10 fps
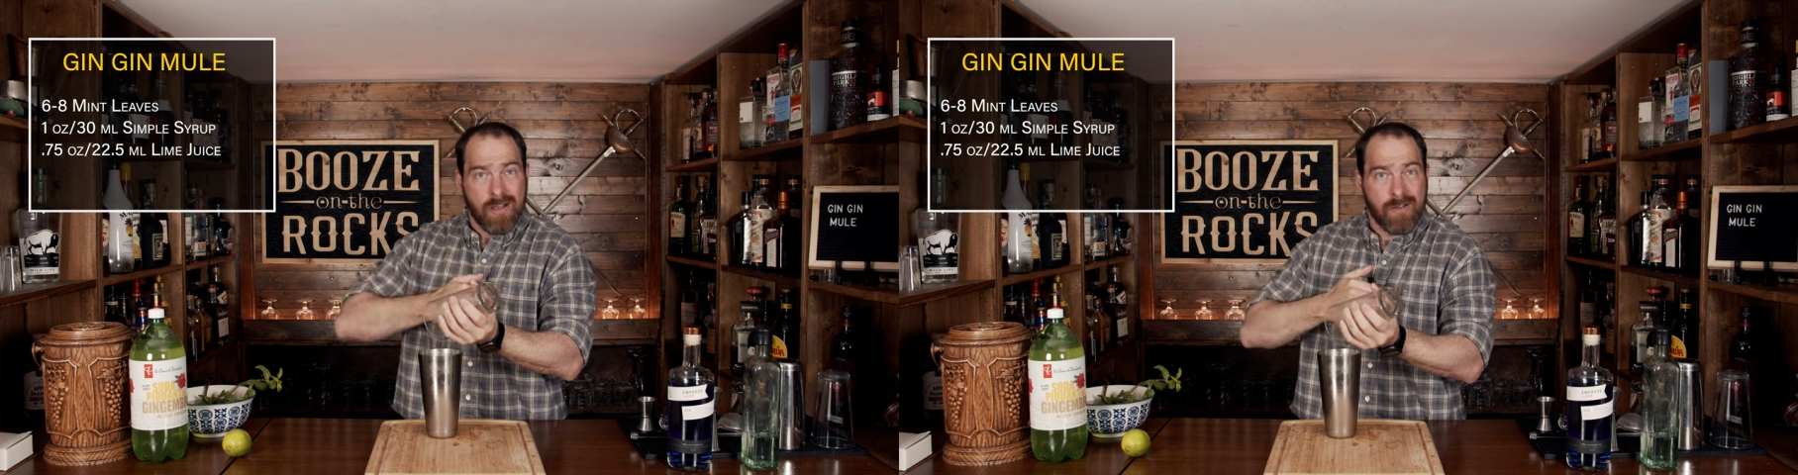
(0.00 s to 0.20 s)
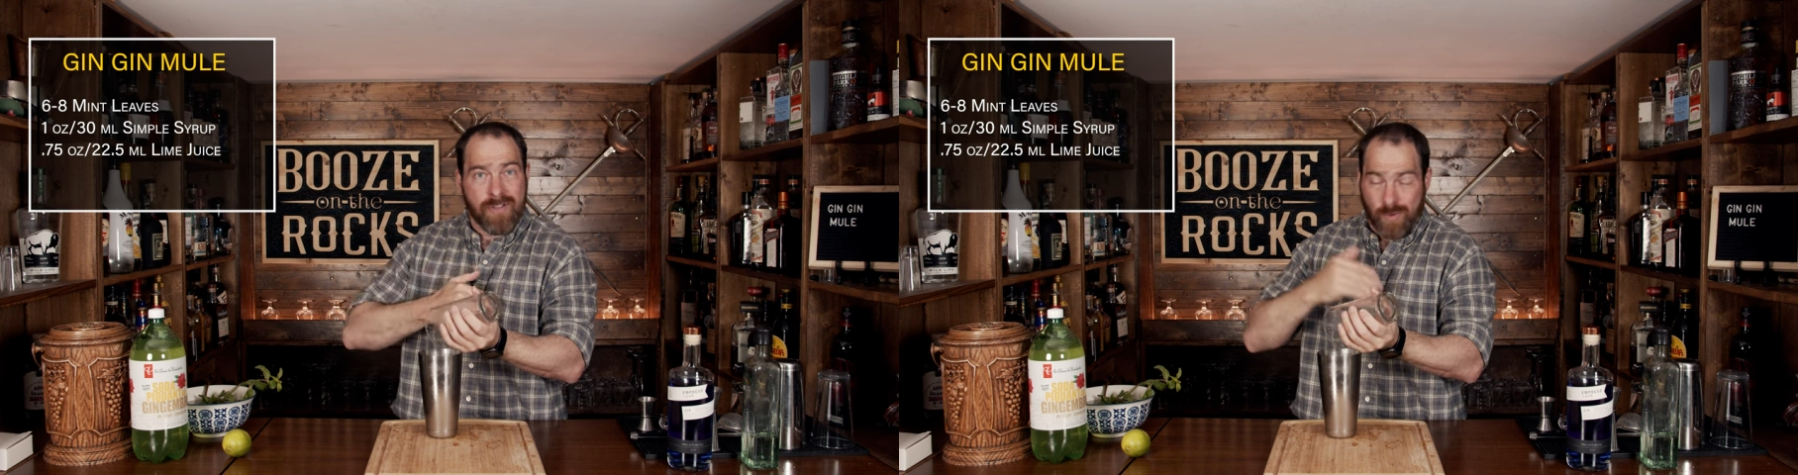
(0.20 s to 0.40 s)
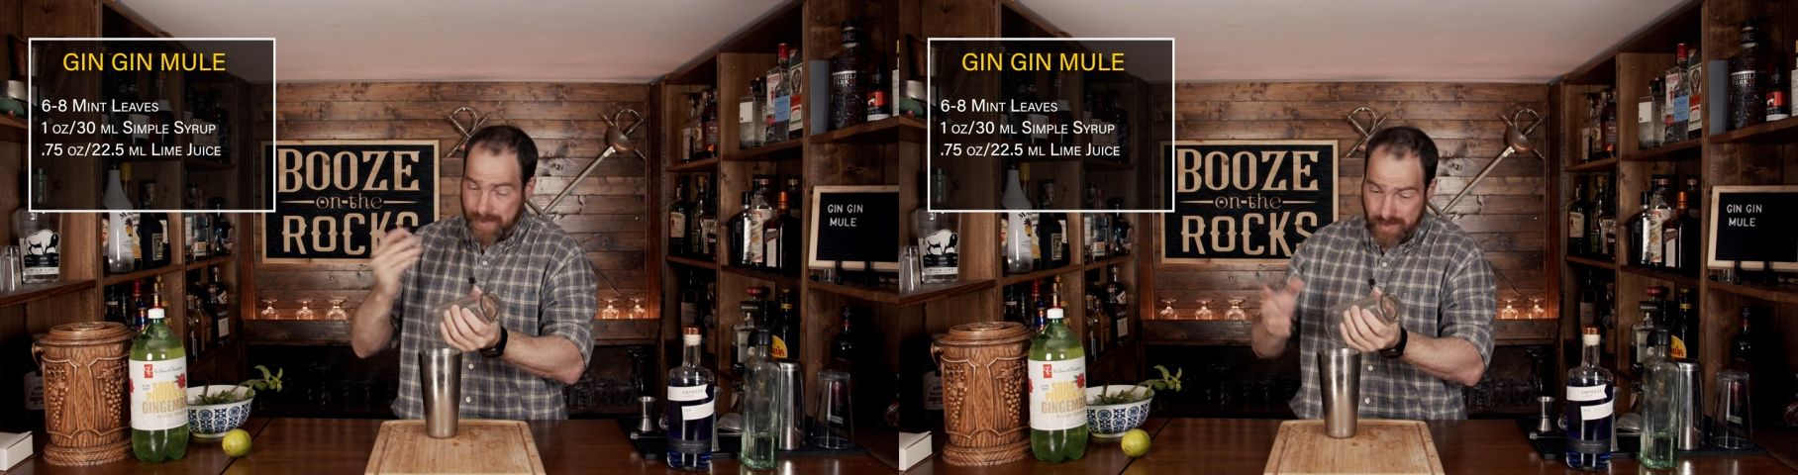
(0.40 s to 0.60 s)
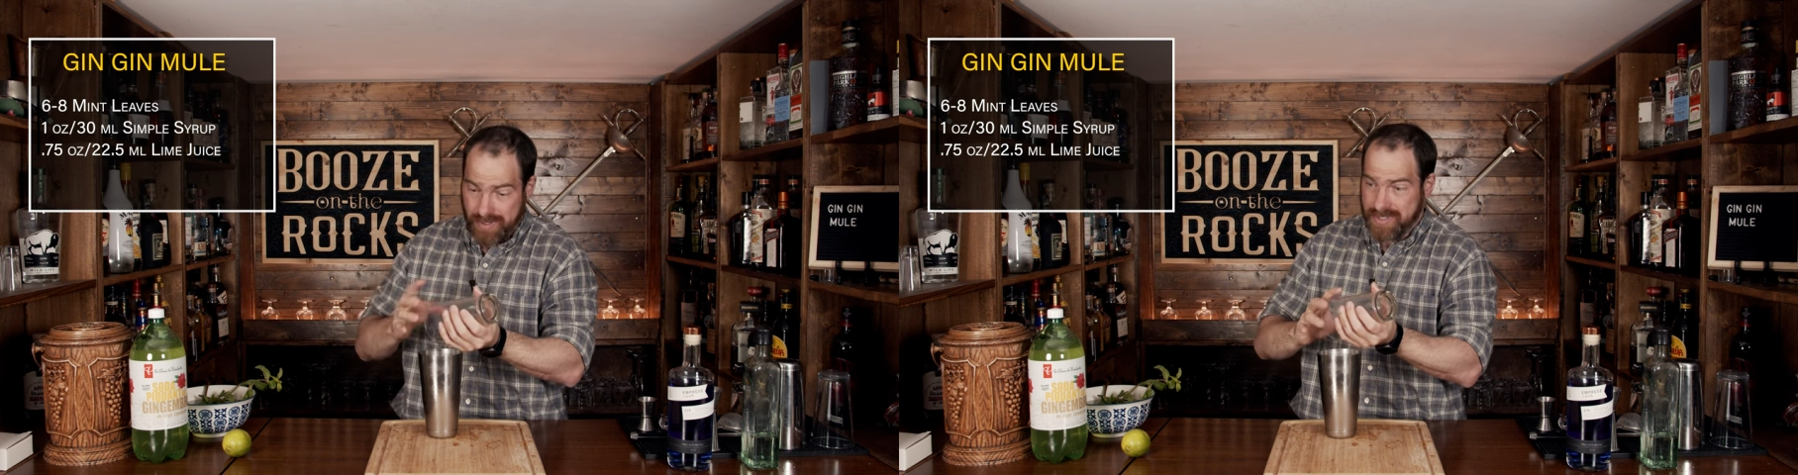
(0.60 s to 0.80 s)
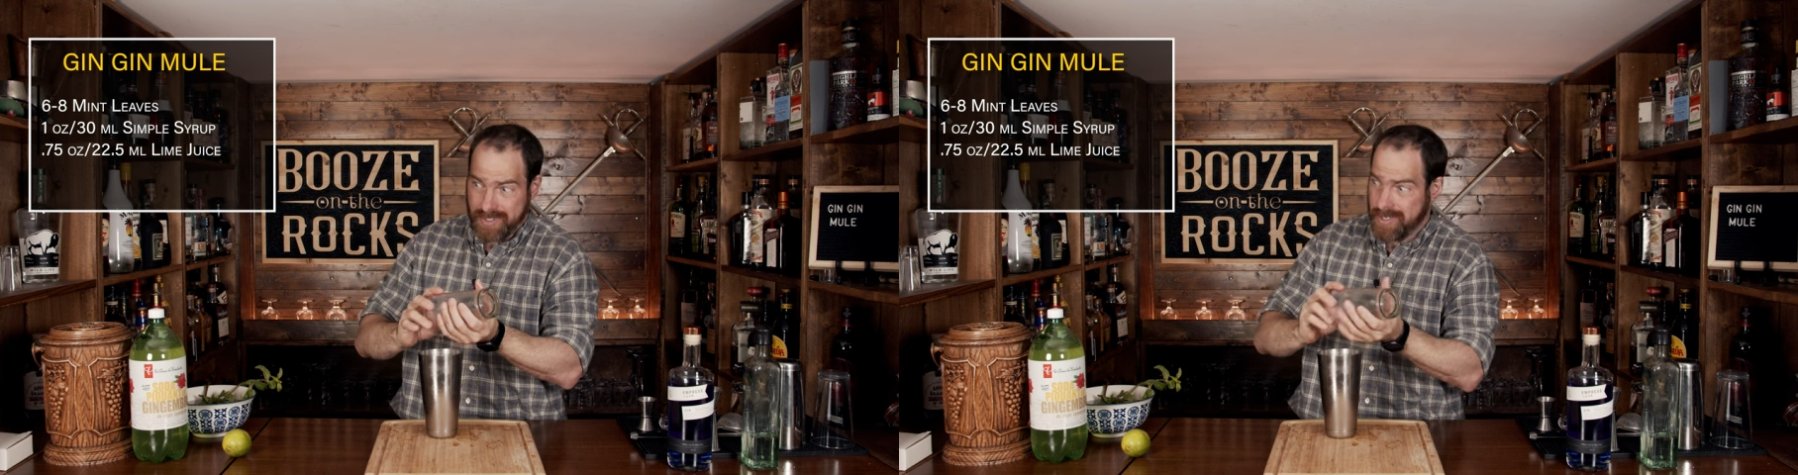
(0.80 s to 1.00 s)
of anywhere
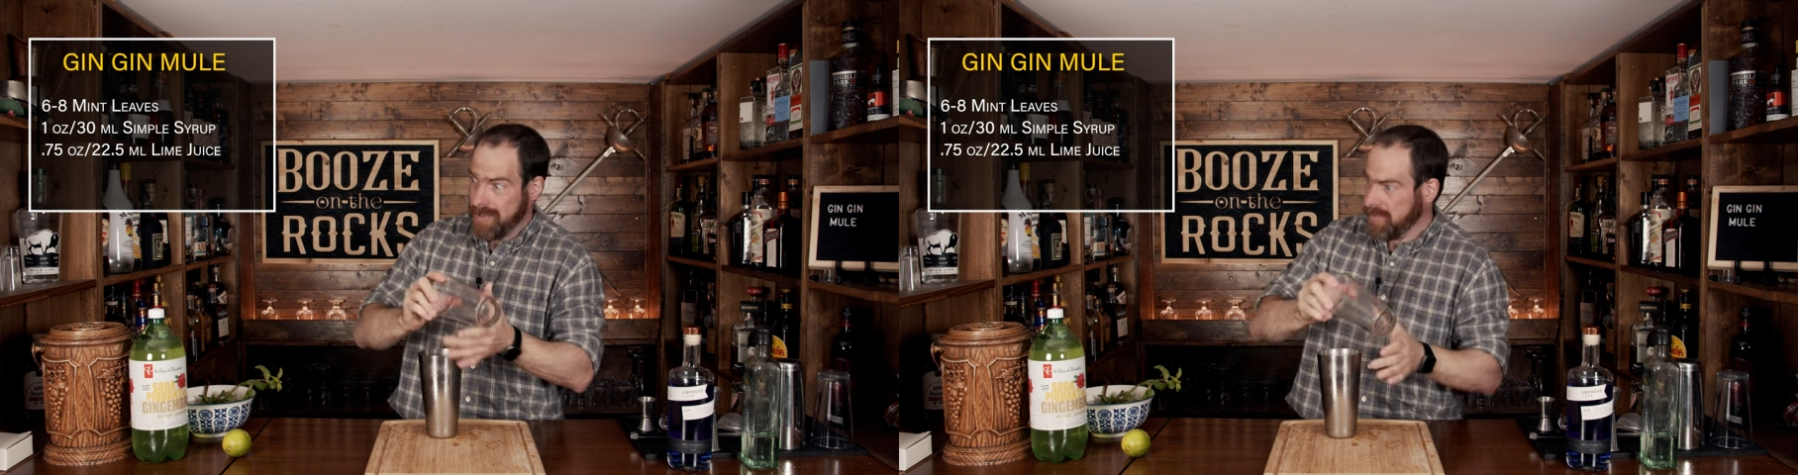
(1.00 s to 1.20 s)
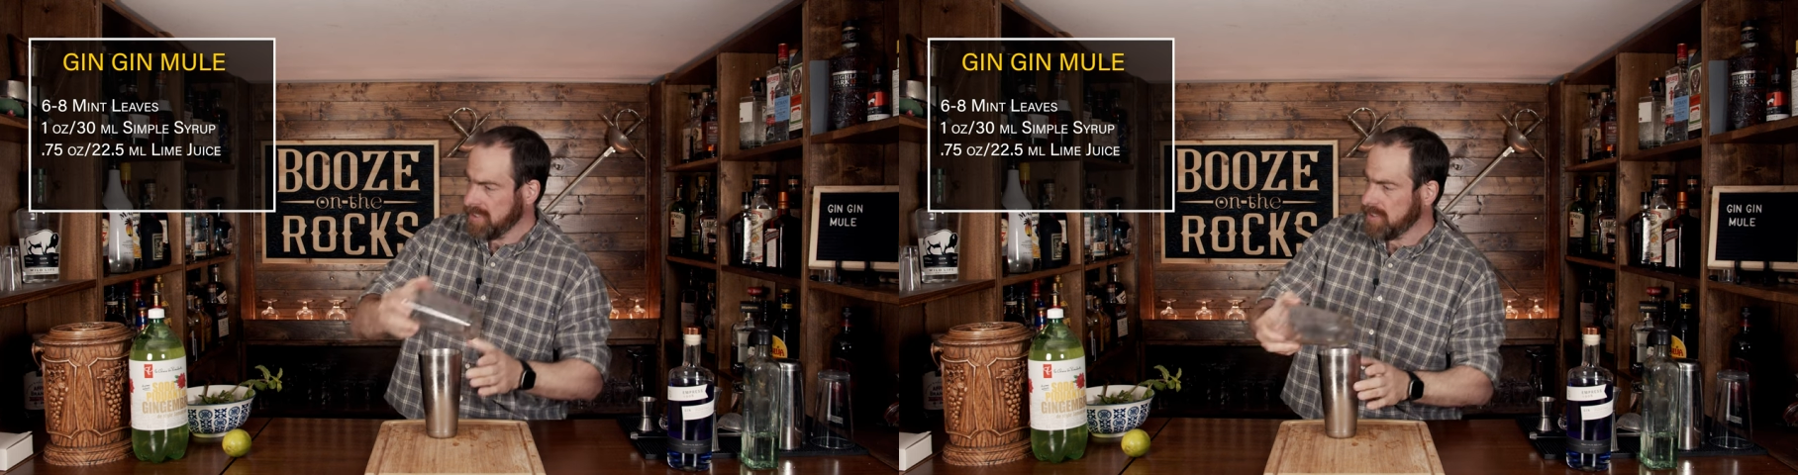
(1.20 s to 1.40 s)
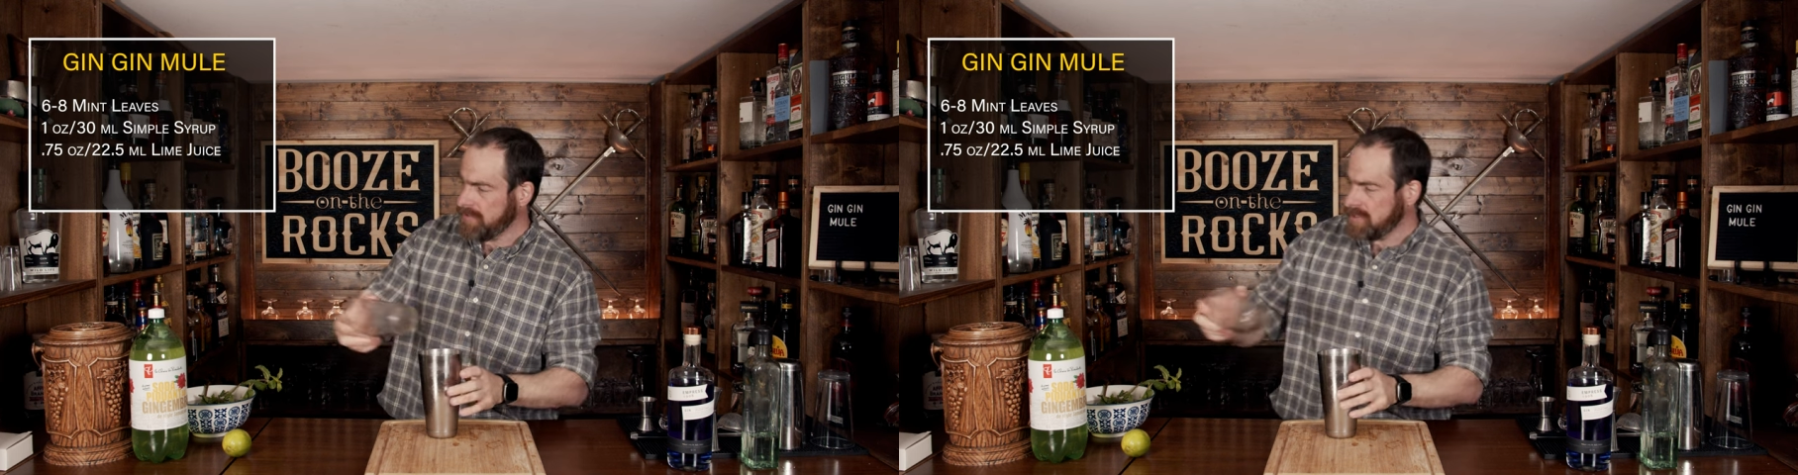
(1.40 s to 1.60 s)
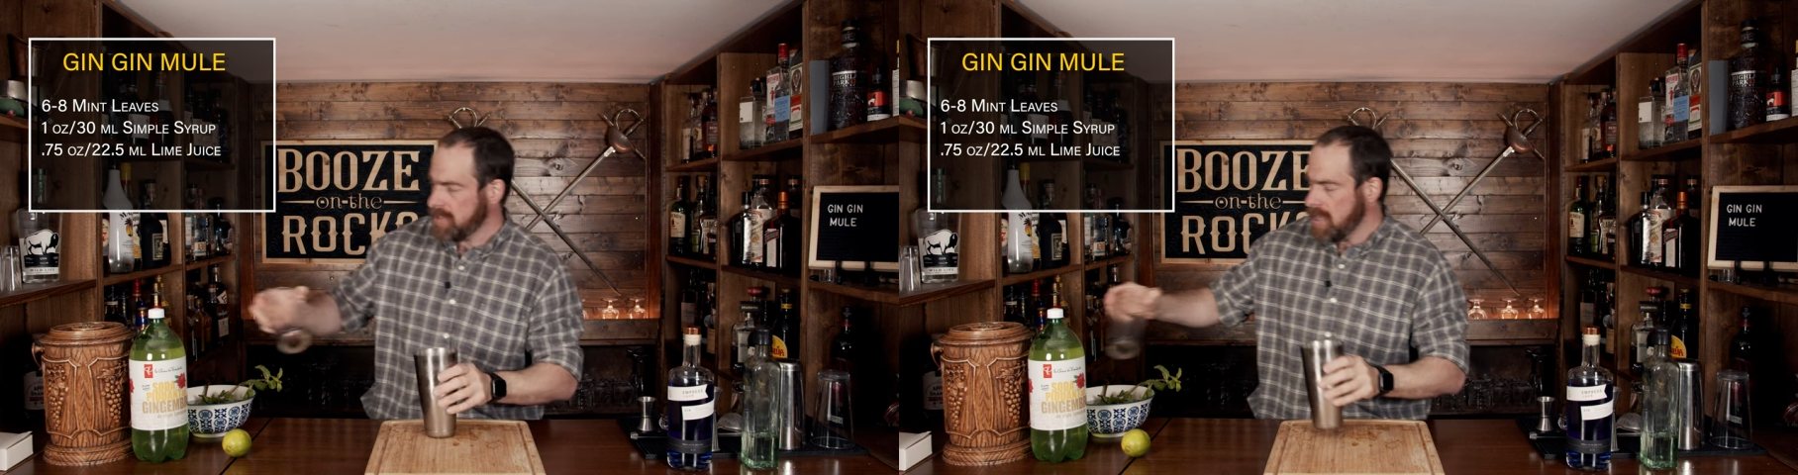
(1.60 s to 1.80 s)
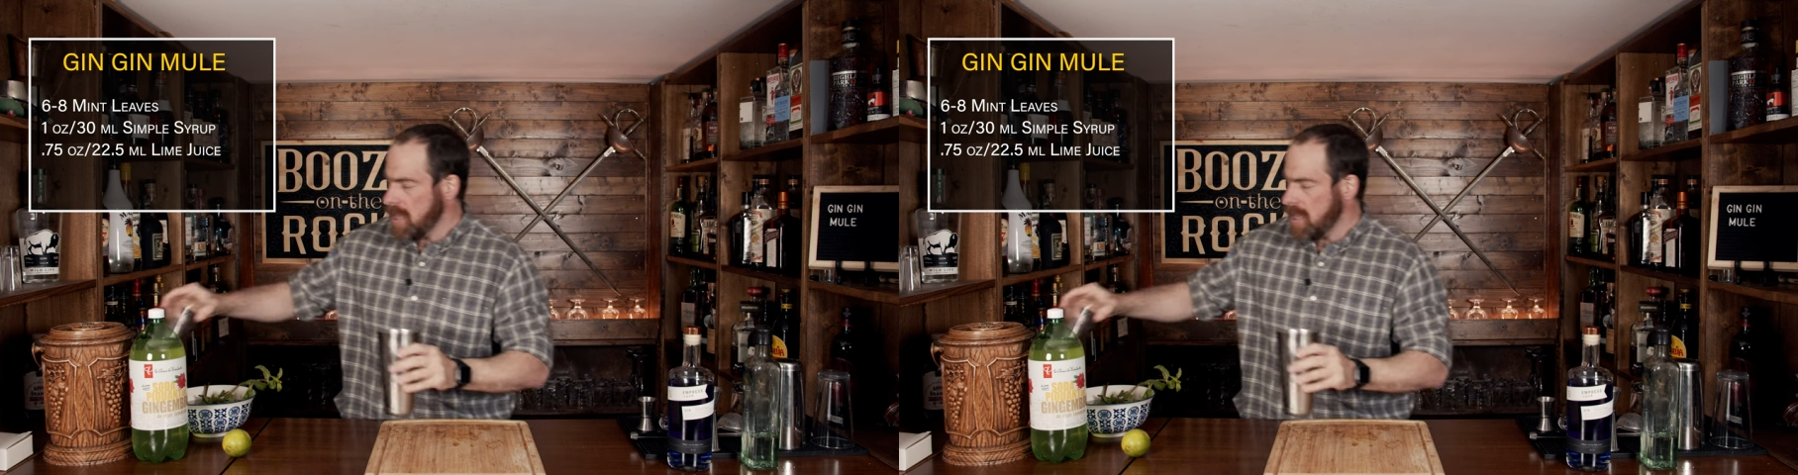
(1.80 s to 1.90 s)
between six to eight mint leaves.